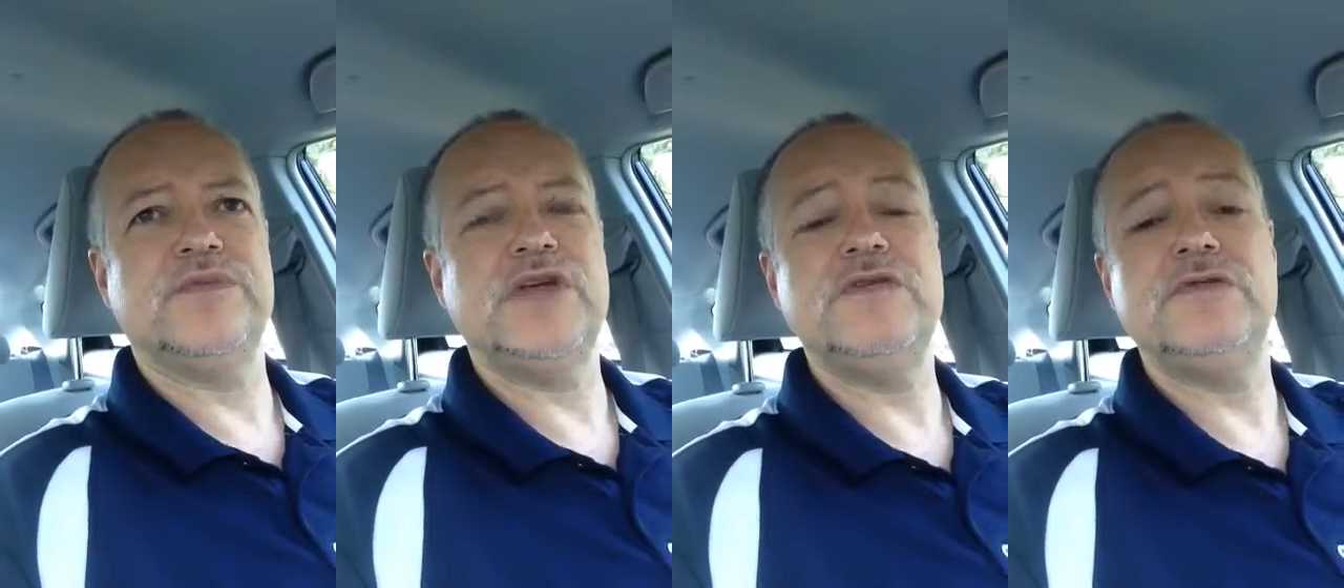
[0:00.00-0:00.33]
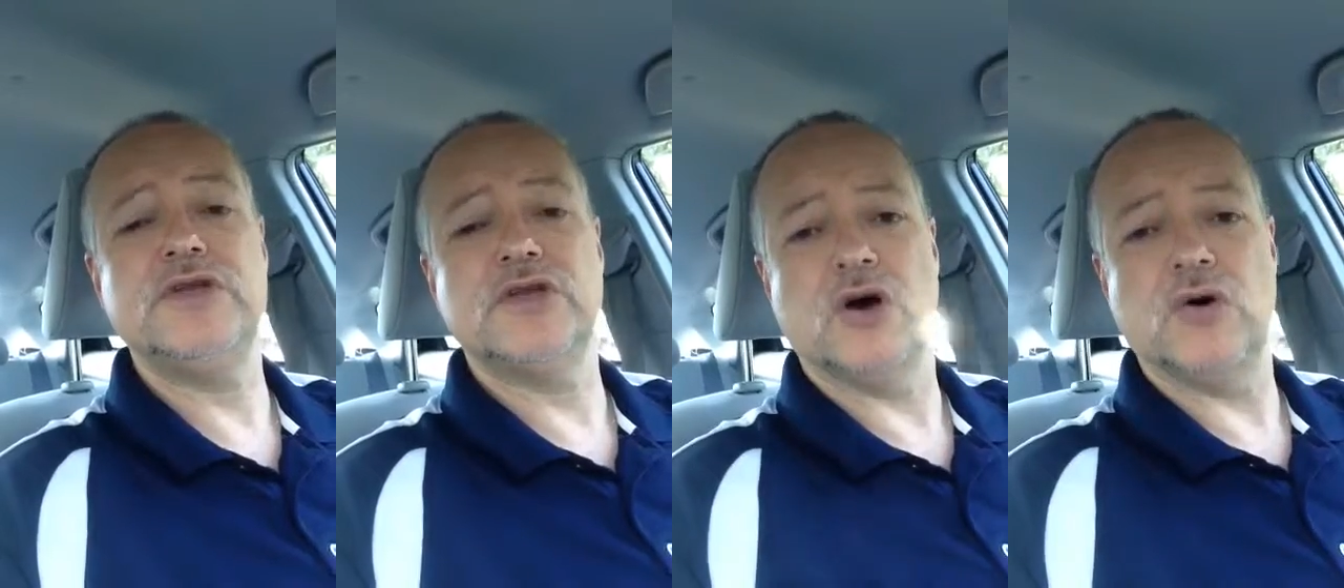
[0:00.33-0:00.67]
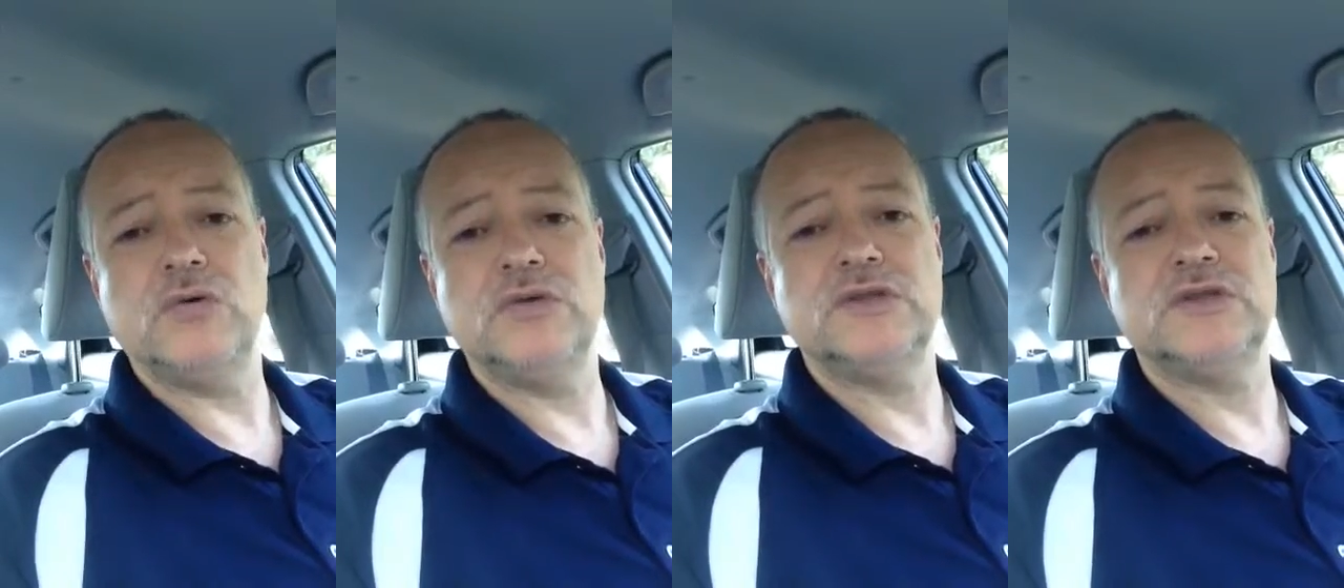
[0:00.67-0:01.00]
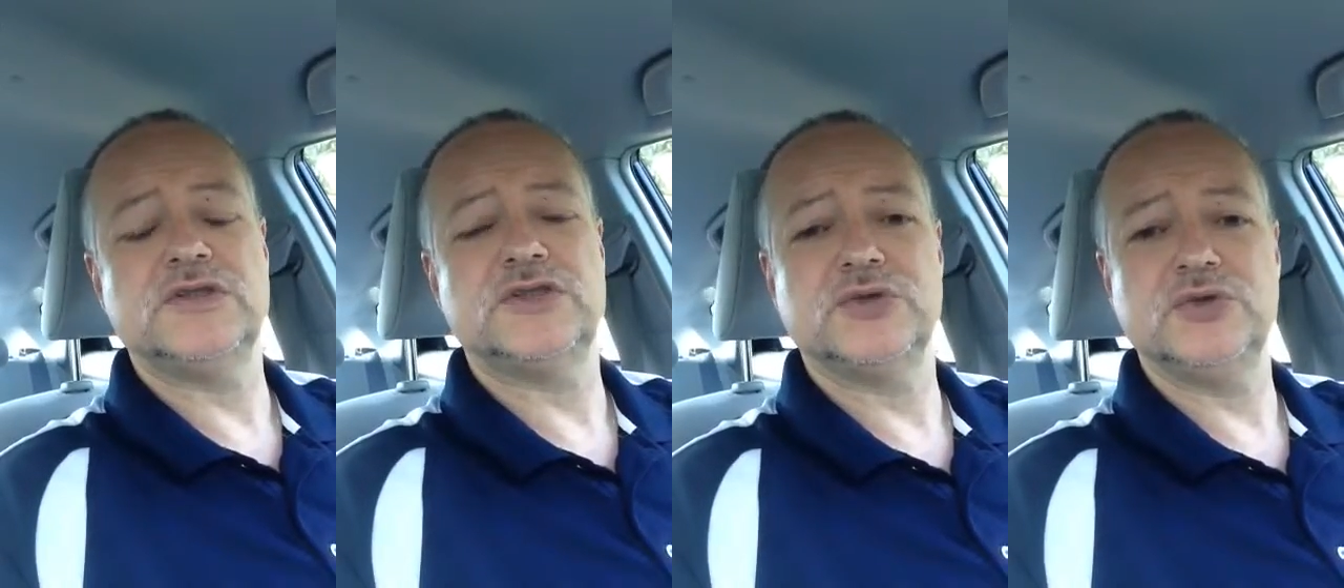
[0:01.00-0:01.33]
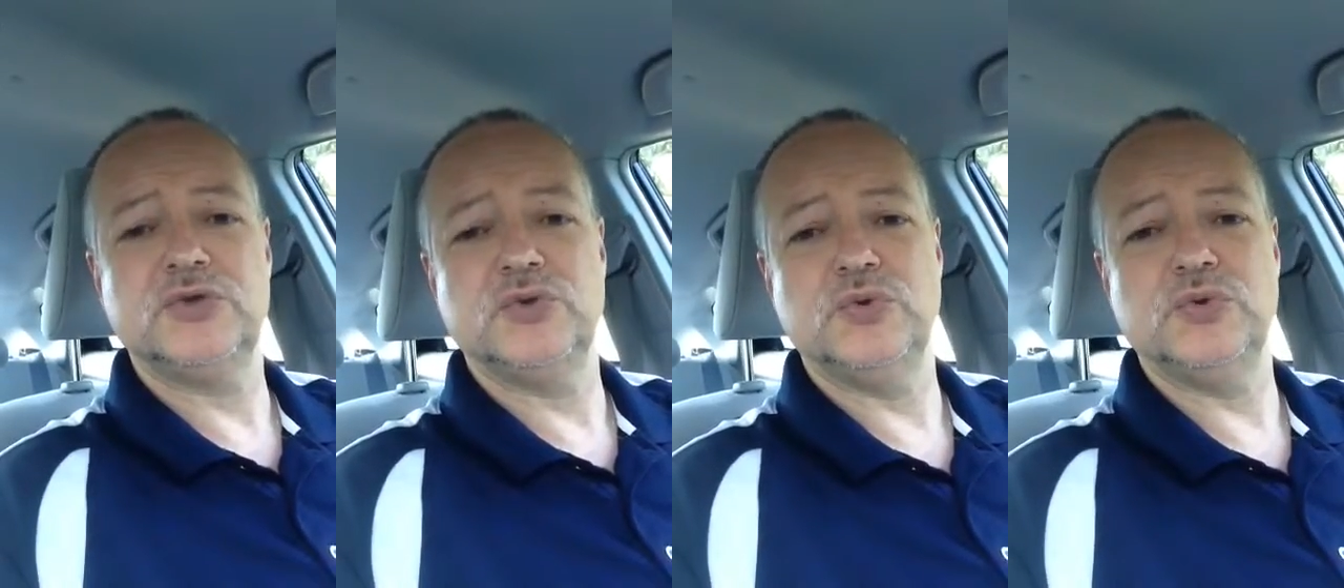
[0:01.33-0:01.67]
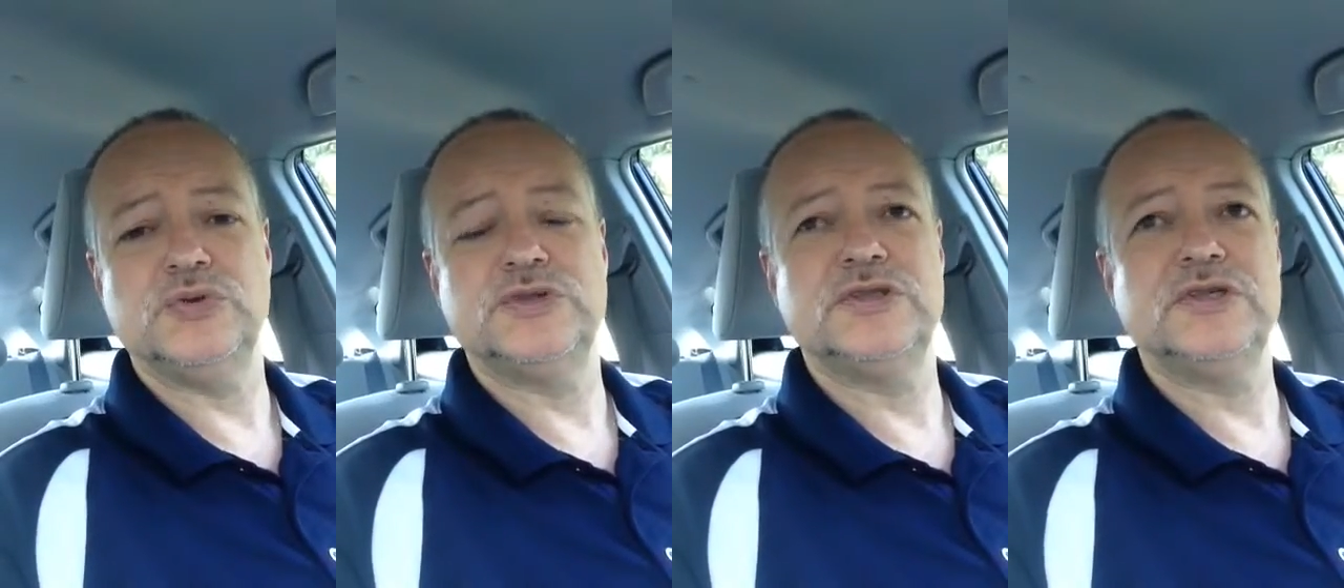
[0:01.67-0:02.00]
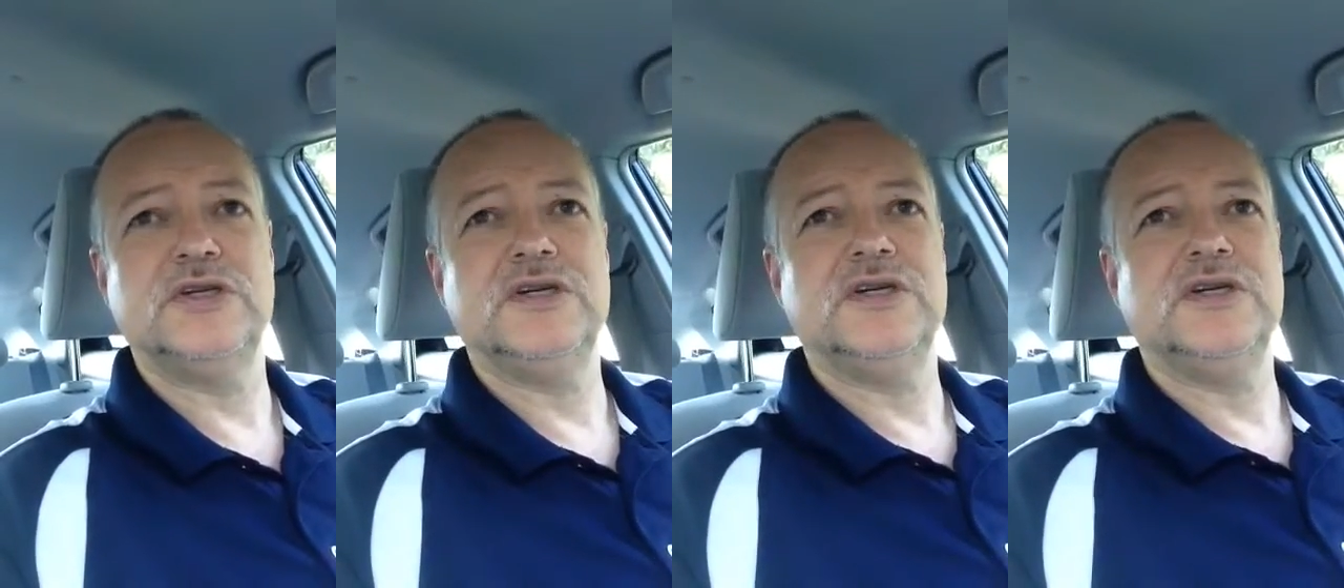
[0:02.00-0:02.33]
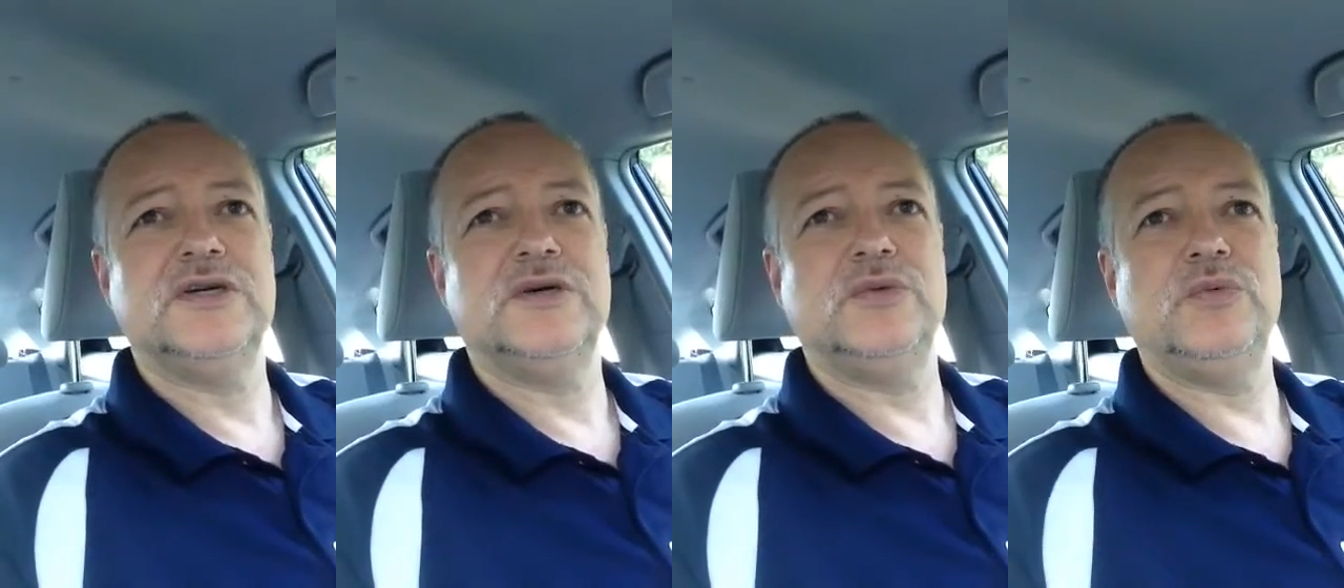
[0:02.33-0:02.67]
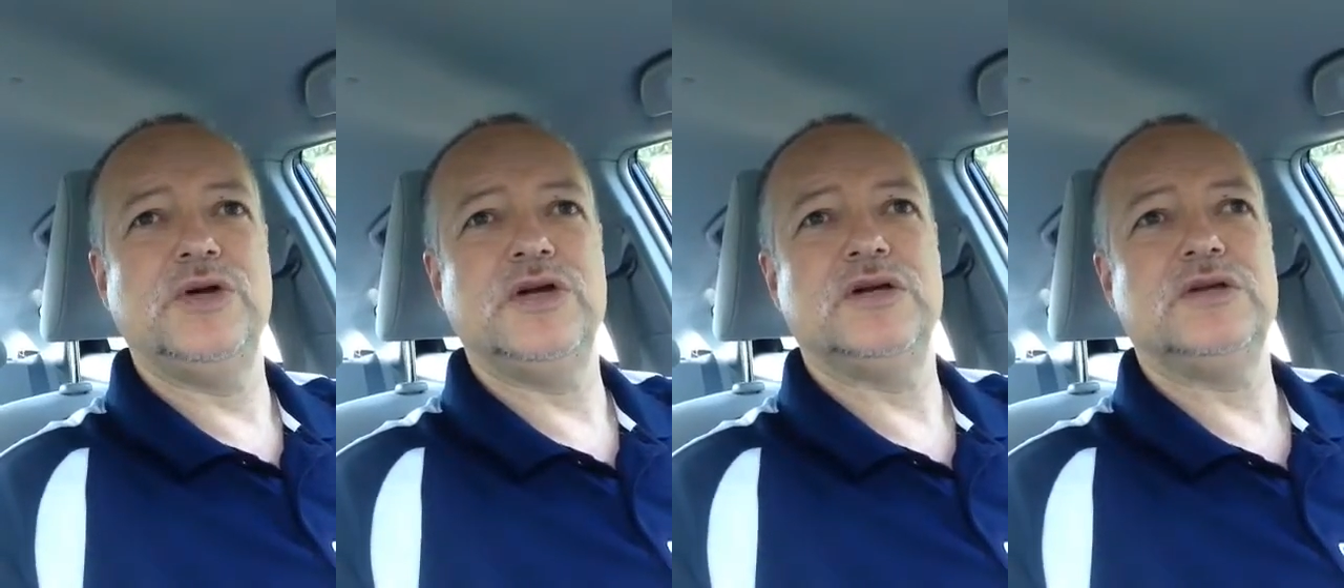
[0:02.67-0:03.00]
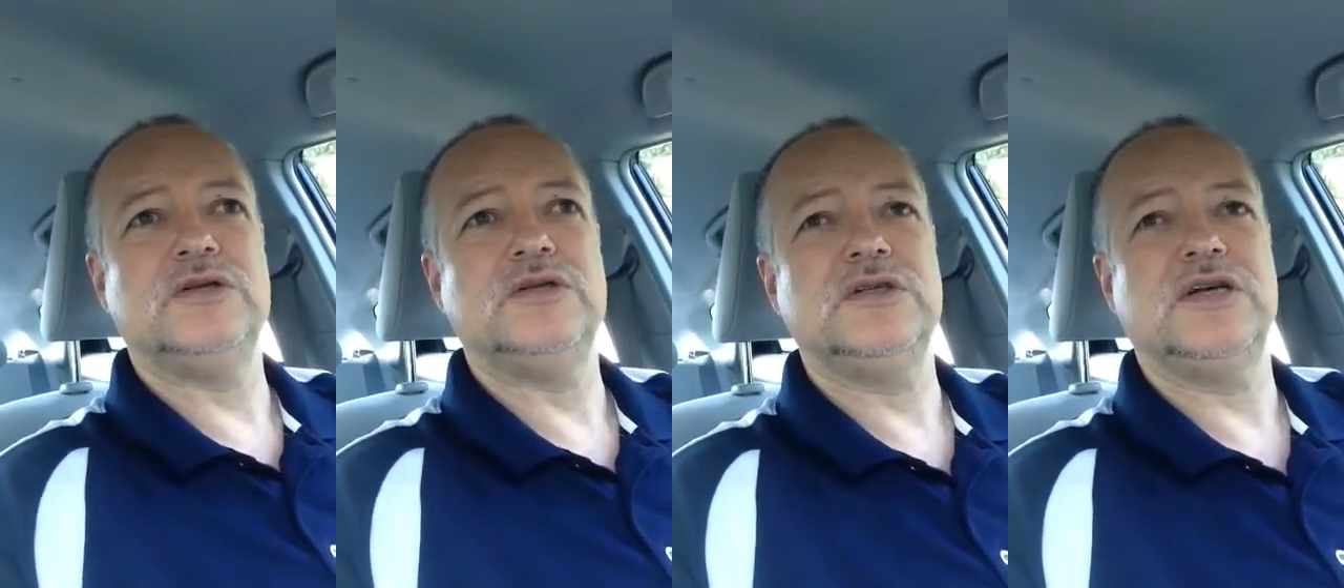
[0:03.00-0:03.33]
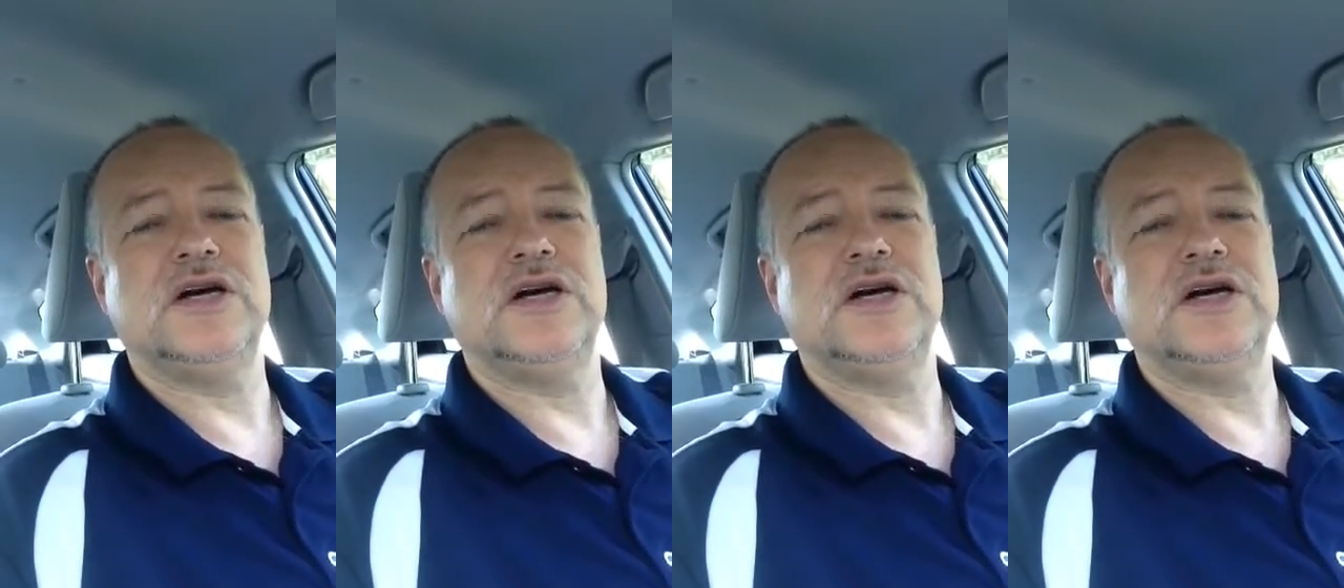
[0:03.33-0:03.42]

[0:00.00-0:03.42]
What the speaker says: even though certain tools will